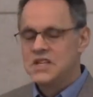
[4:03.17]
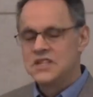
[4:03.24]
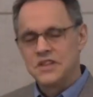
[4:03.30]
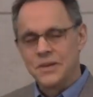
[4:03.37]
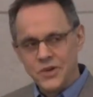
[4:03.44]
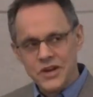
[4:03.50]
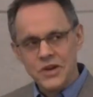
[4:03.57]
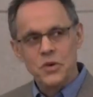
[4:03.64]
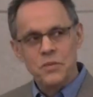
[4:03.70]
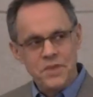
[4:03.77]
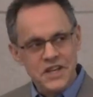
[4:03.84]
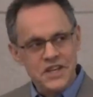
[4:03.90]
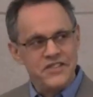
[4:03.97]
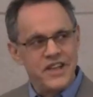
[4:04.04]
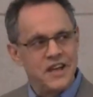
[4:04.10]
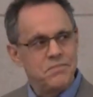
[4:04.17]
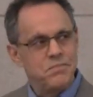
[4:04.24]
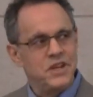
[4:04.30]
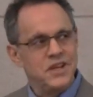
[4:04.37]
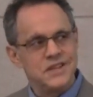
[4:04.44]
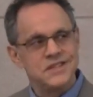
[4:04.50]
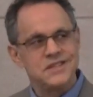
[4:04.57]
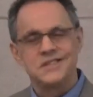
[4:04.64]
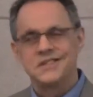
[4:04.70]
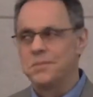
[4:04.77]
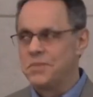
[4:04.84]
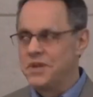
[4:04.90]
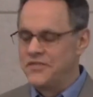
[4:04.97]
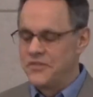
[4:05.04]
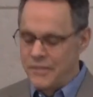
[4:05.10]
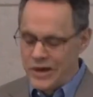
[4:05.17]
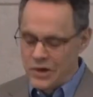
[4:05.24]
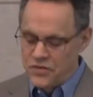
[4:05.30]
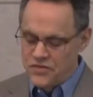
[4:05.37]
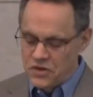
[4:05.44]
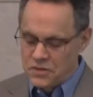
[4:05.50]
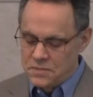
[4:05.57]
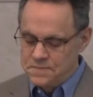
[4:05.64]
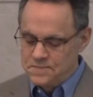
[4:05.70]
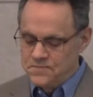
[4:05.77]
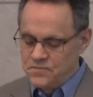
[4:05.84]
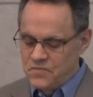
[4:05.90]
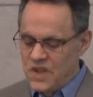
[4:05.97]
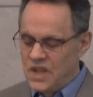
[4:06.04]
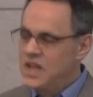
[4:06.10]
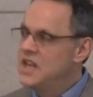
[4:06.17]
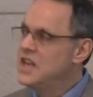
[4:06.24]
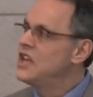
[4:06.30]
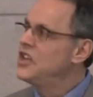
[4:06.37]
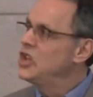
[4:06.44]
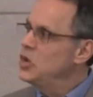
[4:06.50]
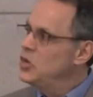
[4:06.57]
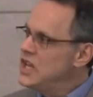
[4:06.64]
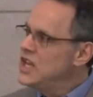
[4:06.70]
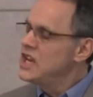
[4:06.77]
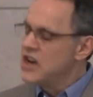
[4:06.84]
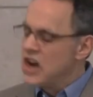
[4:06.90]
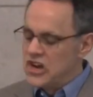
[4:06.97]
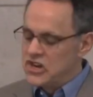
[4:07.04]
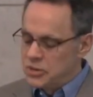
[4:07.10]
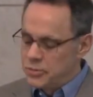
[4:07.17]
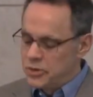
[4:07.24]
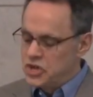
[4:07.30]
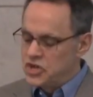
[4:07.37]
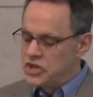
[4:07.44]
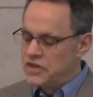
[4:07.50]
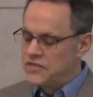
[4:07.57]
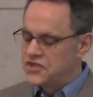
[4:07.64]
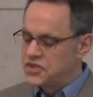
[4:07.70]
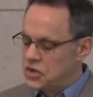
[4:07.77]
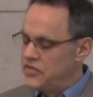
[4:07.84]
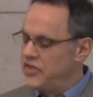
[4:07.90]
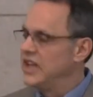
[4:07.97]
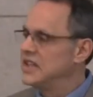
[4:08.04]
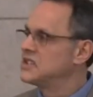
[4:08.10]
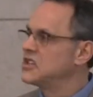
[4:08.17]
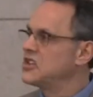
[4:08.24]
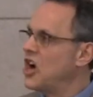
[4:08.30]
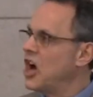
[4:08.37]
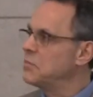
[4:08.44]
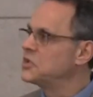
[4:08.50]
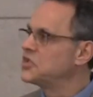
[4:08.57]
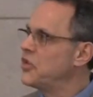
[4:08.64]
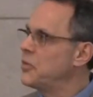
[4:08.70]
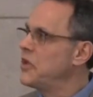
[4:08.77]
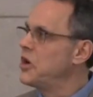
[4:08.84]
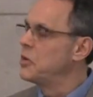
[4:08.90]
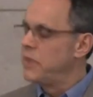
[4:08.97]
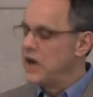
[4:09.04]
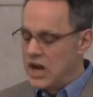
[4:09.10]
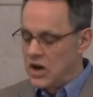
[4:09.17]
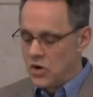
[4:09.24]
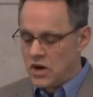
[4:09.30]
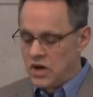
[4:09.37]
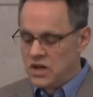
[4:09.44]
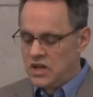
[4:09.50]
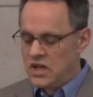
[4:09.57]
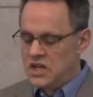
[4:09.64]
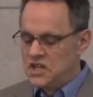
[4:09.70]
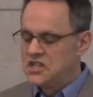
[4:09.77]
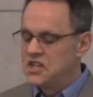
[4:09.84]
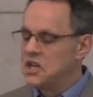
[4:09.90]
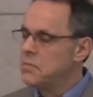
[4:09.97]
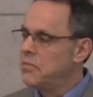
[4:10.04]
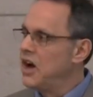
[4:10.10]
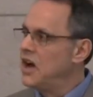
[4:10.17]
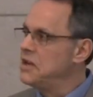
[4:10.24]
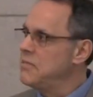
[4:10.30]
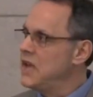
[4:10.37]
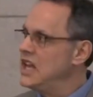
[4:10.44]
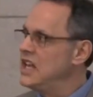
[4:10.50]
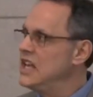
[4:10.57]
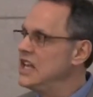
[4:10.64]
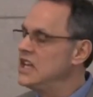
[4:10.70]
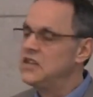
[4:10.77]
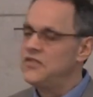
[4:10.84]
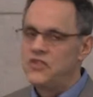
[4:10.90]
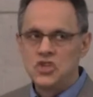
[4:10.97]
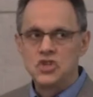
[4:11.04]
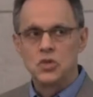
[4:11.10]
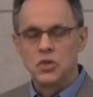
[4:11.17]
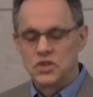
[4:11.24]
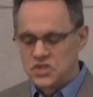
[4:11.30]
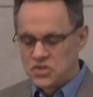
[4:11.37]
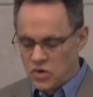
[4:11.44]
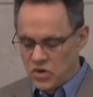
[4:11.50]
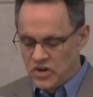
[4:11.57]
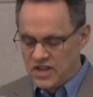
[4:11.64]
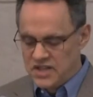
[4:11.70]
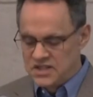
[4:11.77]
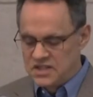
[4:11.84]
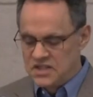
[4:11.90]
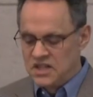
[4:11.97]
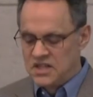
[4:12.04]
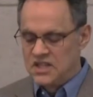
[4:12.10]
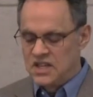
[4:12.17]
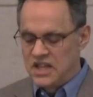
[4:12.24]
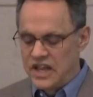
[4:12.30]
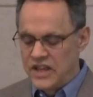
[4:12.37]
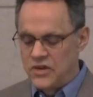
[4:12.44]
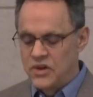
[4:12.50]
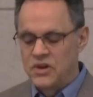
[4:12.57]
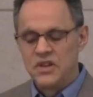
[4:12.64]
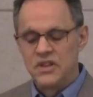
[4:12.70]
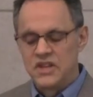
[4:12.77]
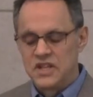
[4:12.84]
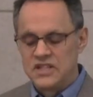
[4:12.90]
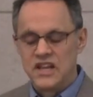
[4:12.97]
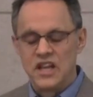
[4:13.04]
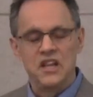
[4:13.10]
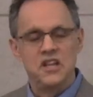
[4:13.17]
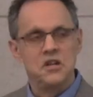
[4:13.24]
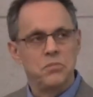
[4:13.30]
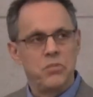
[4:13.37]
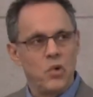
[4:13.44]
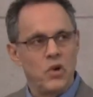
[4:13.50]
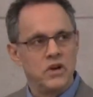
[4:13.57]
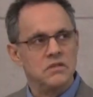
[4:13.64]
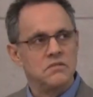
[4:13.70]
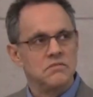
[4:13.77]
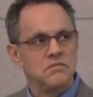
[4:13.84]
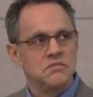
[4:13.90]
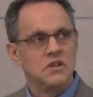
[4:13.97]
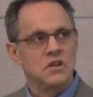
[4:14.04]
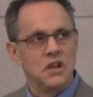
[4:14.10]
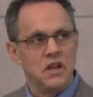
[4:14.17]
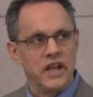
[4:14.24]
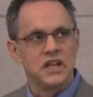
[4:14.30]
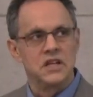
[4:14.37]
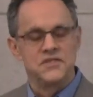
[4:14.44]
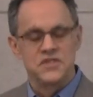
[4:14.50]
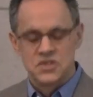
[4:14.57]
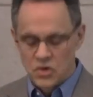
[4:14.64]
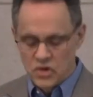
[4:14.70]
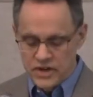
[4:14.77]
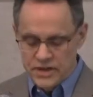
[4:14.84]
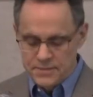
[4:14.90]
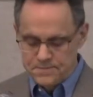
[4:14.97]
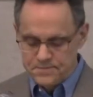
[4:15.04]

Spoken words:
So I'm going to repeat that because it's a bit of a mouthful. The unique contribution of surveys comes from their power to combine many individual stories together that tell an important collective story.